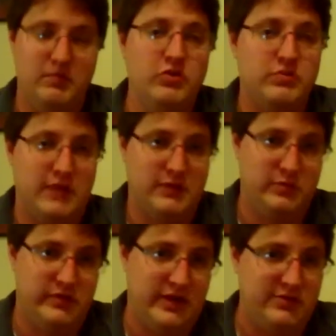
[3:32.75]
Most
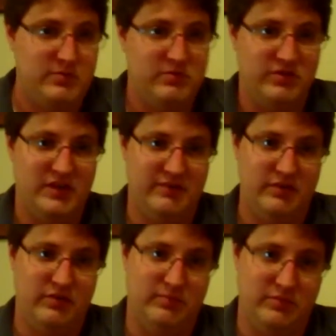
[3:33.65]
blaxploitation movies have
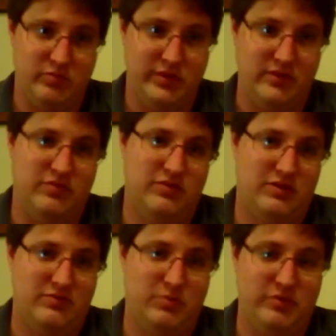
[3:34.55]
either between
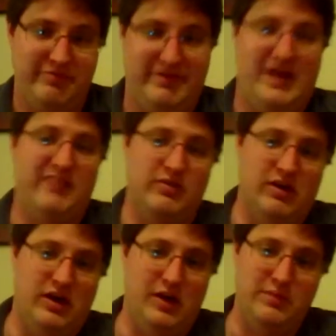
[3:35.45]
6.5 or
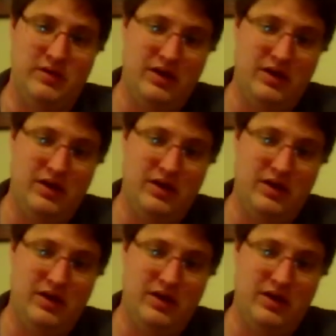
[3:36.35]
up.